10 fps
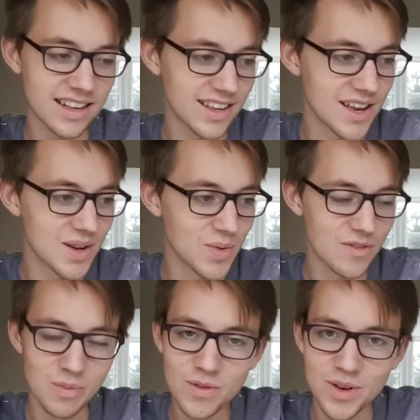So
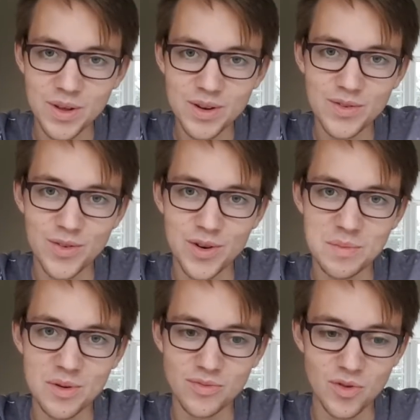we've moved on
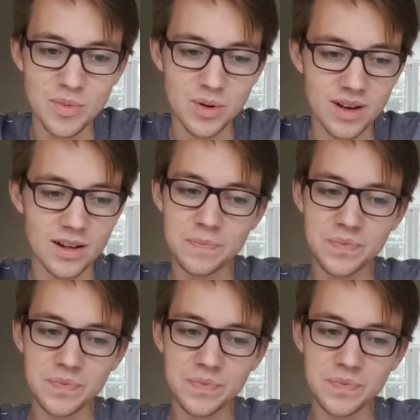from raw pu'er